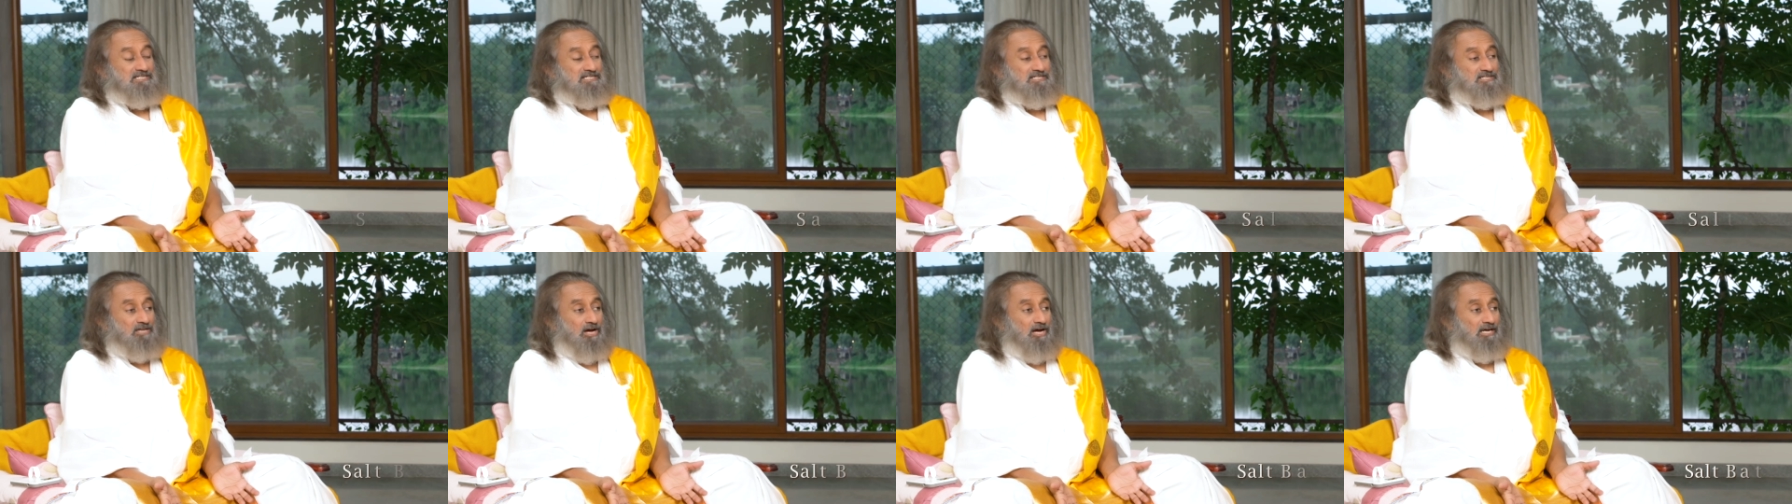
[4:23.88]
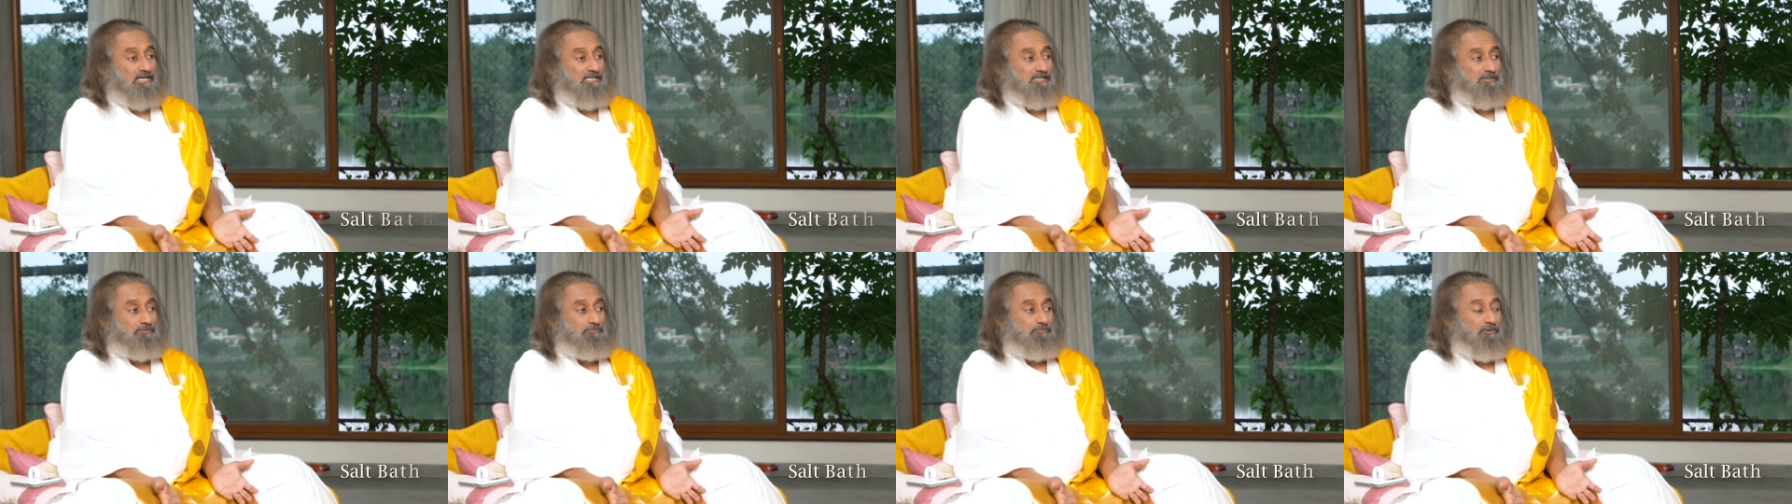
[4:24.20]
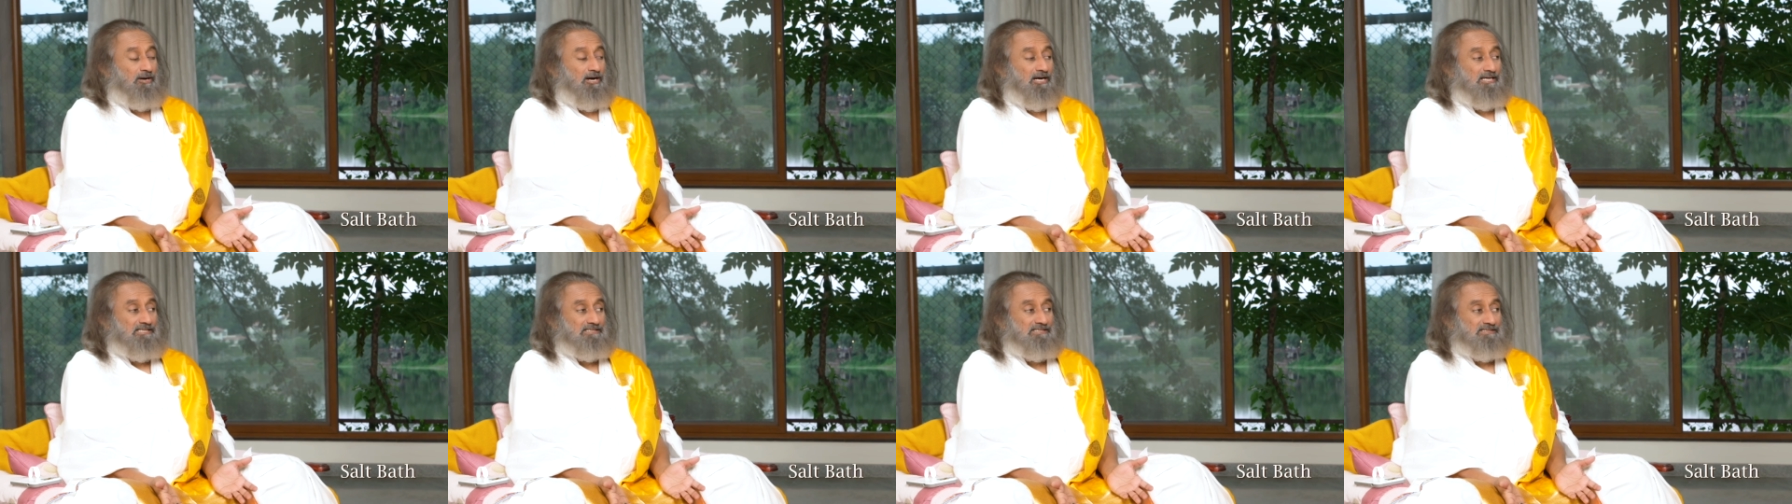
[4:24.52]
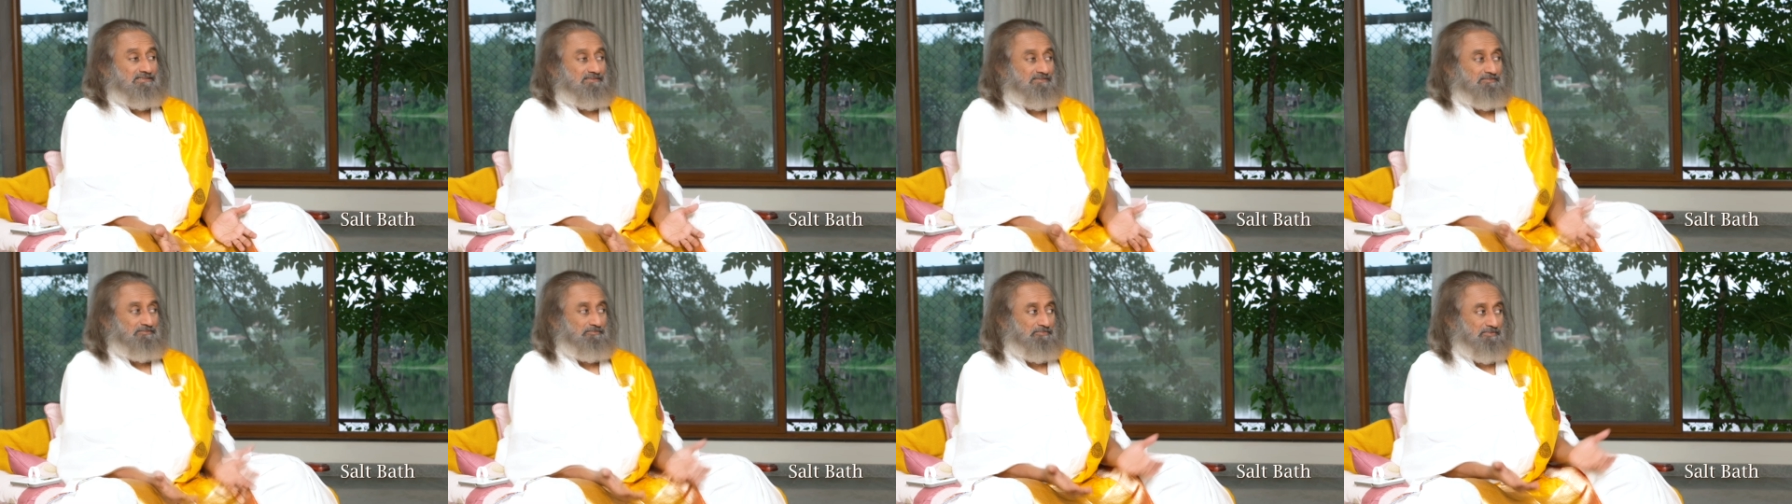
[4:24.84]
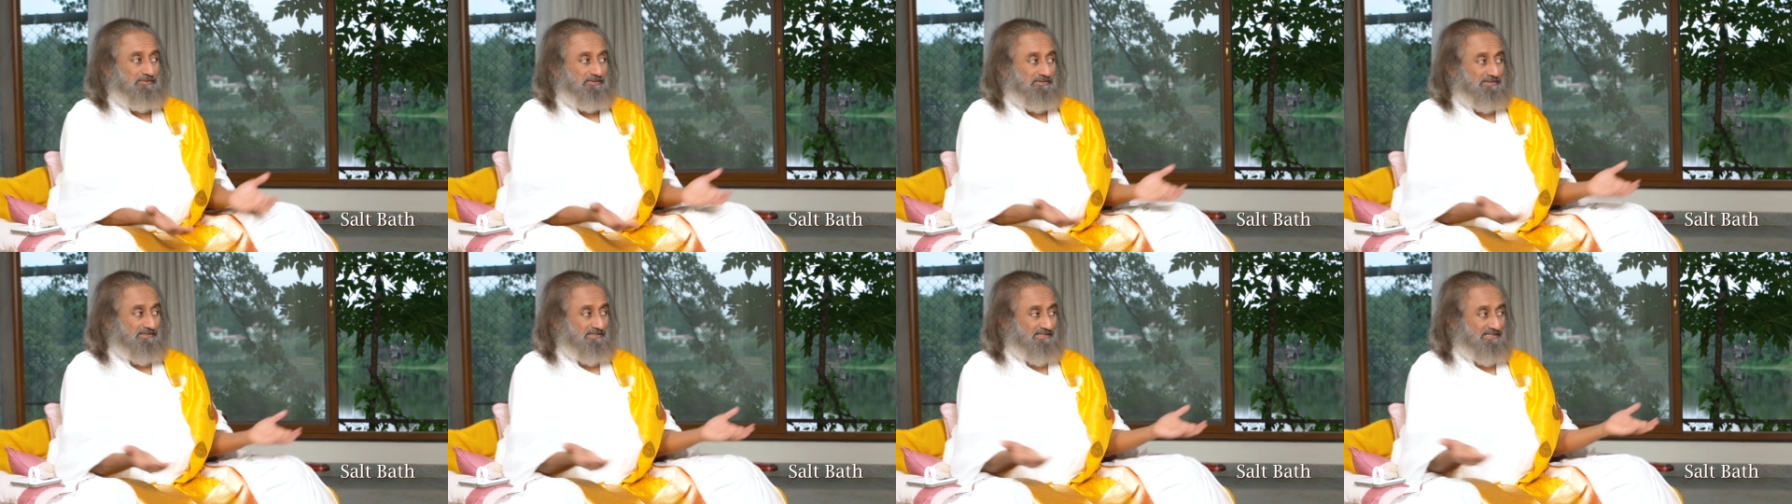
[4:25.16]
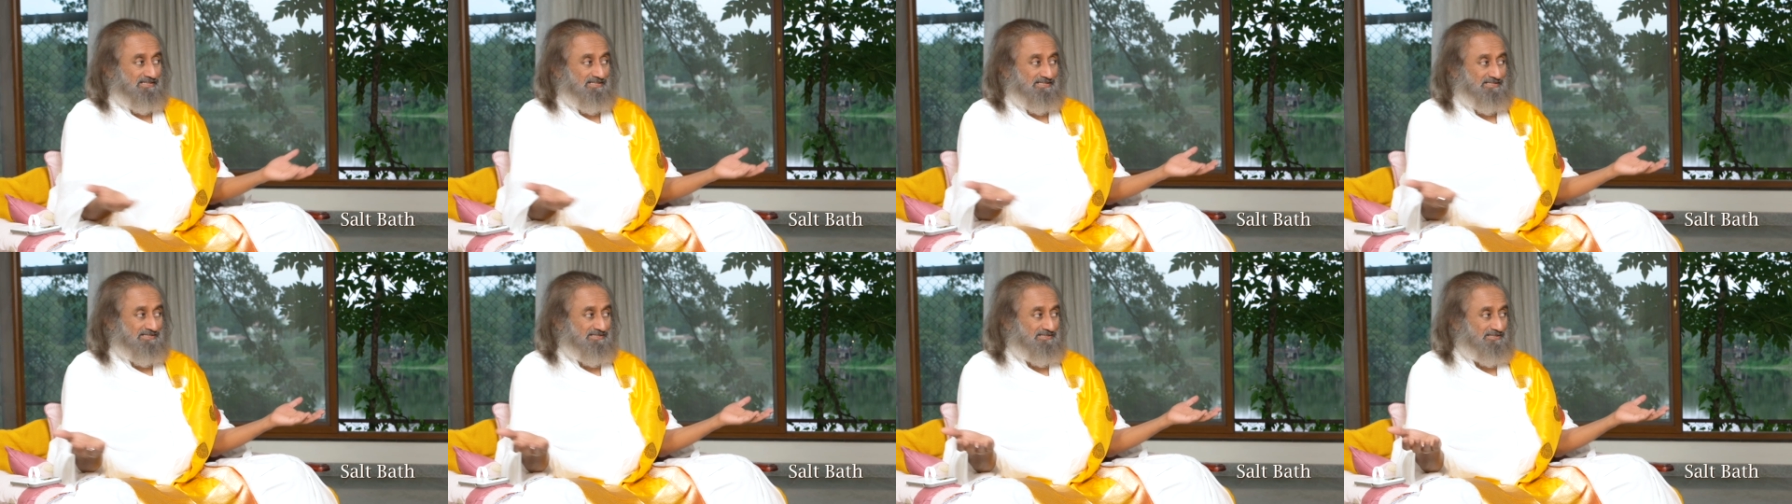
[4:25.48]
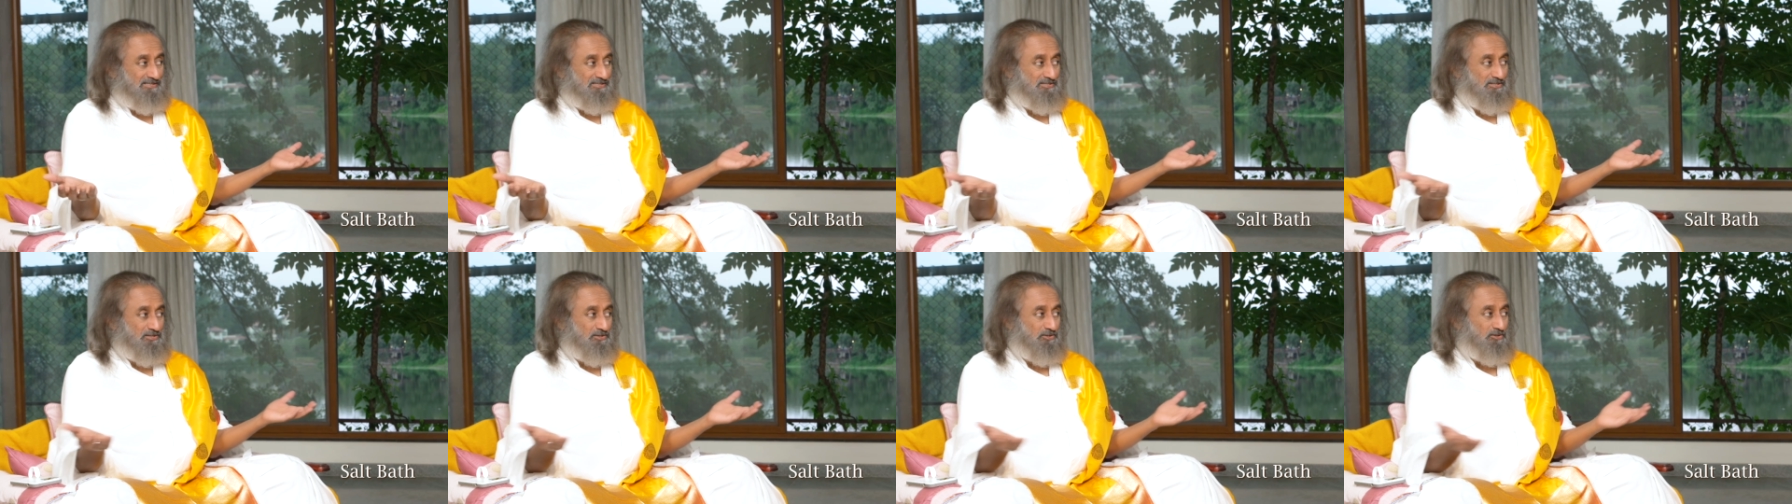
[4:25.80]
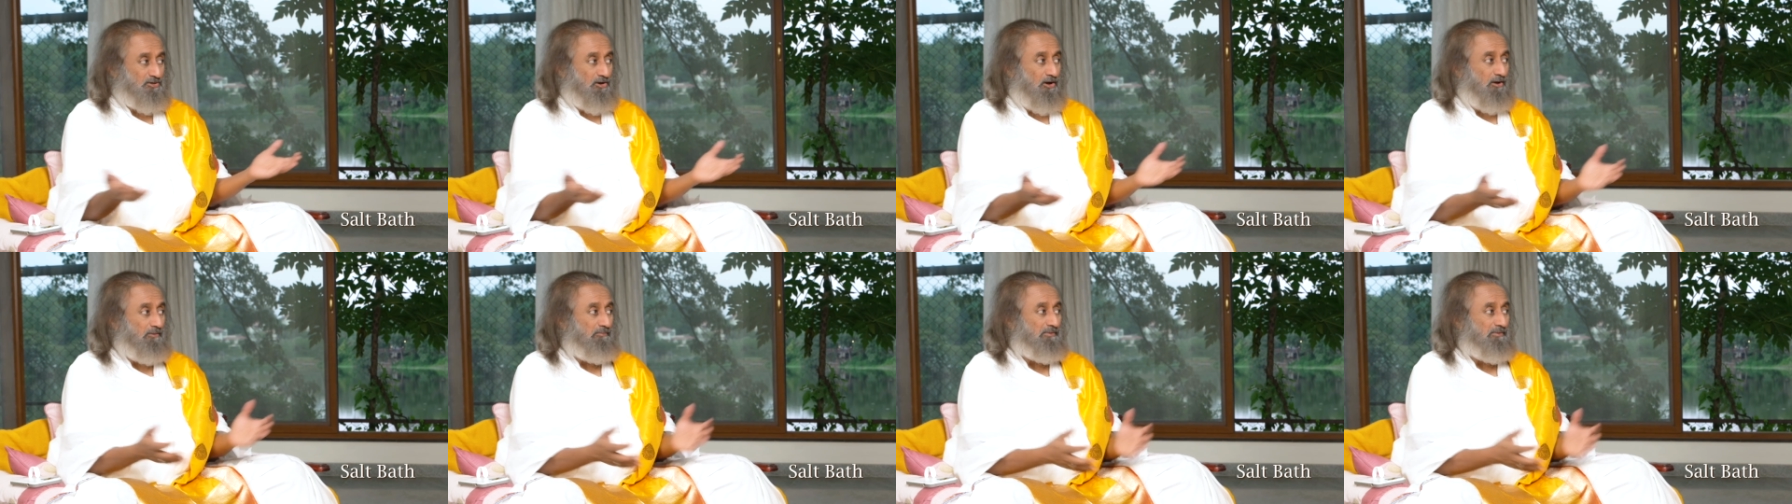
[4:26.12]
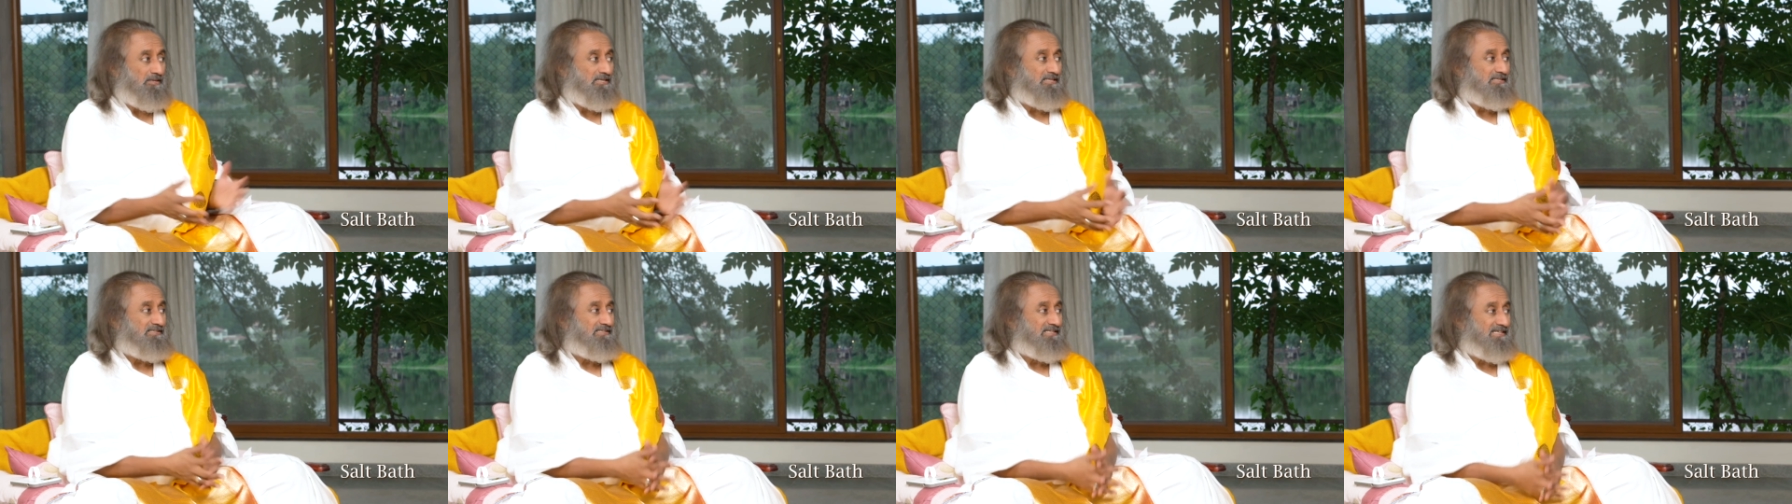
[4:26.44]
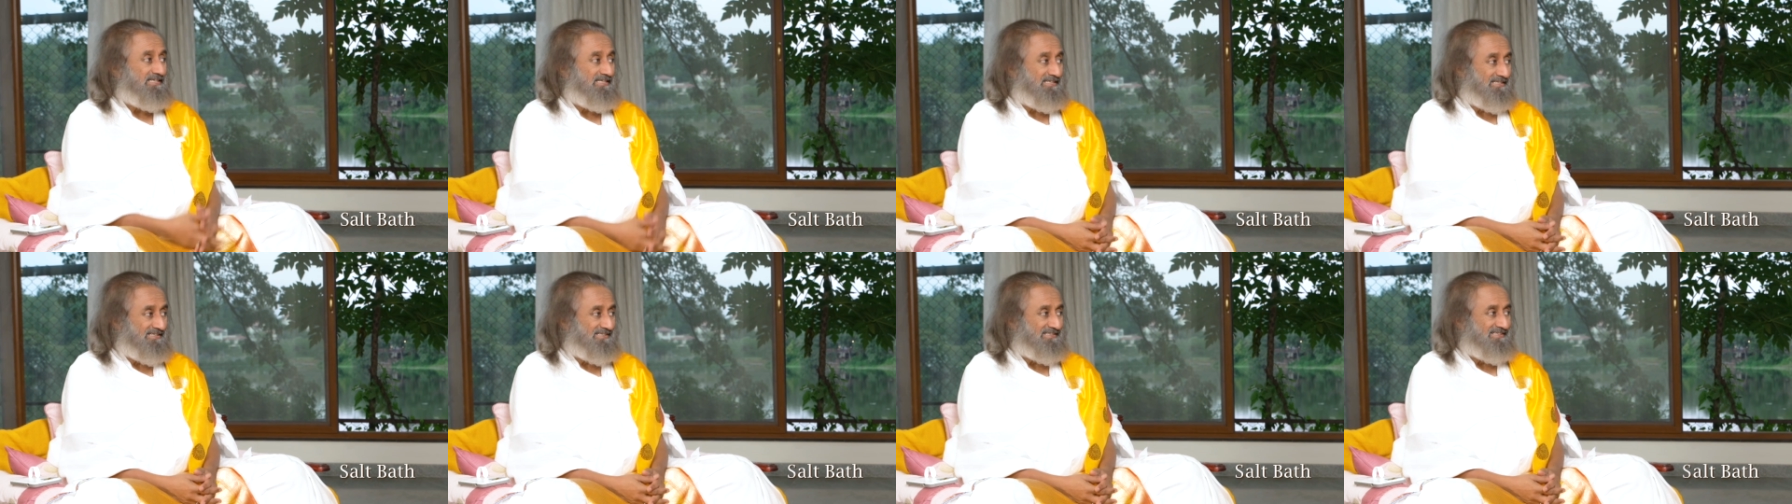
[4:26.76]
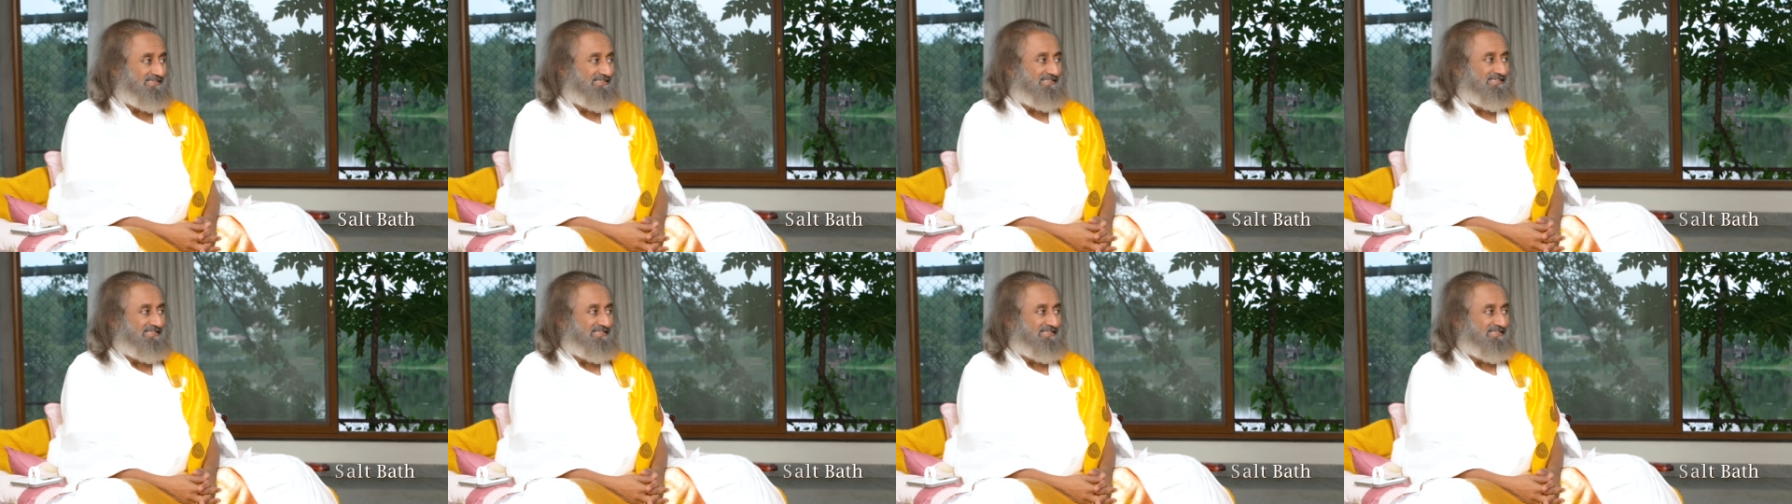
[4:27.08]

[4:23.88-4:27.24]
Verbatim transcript: salt bath is, is a common thing.